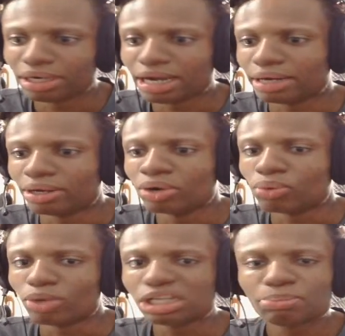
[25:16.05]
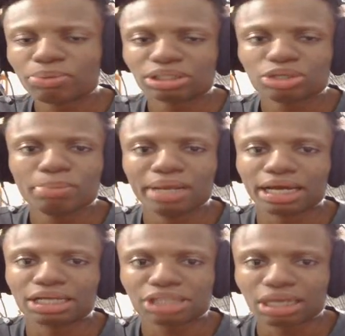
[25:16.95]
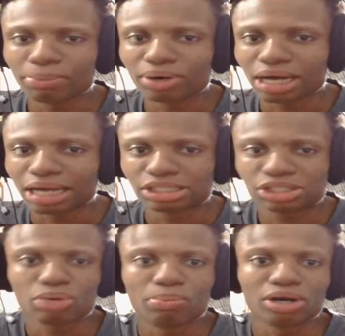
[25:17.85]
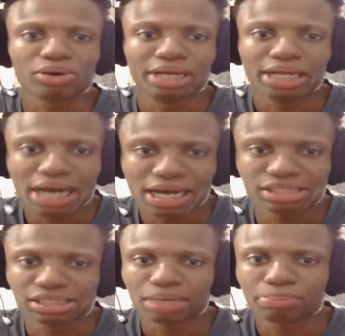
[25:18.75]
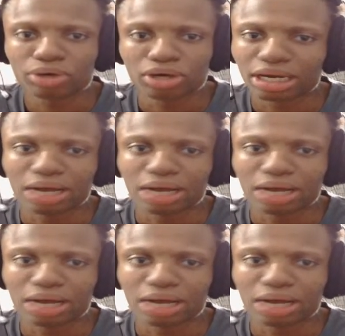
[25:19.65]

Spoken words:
Like, what is the point of you building a chatbot and someone already has that product?